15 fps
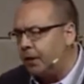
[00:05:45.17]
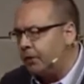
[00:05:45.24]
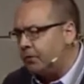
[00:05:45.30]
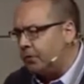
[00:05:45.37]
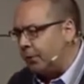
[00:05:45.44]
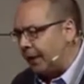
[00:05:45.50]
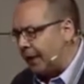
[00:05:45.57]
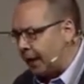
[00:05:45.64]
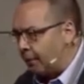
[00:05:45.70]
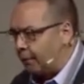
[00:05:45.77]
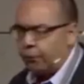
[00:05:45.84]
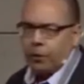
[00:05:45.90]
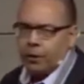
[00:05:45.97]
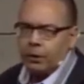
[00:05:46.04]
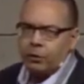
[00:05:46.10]
so they can
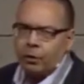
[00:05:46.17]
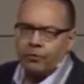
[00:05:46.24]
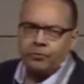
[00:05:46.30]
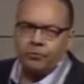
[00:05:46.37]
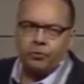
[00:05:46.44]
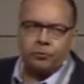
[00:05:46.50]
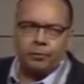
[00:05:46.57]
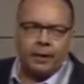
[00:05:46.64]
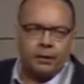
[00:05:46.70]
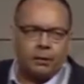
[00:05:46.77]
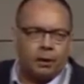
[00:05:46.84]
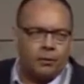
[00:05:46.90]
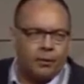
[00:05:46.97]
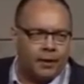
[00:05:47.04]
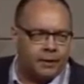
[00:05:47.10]
fully concentrate
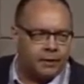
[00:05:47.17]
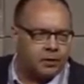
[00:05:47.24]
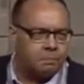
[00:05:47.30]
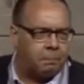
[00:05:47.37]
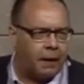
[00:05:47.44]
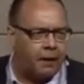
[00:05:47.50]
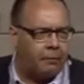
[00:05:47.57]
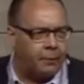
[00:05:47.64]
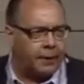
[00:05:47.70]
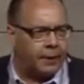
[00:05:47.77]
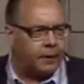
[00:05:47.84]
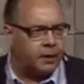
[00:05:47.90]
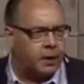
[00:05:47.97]
on that inspiring and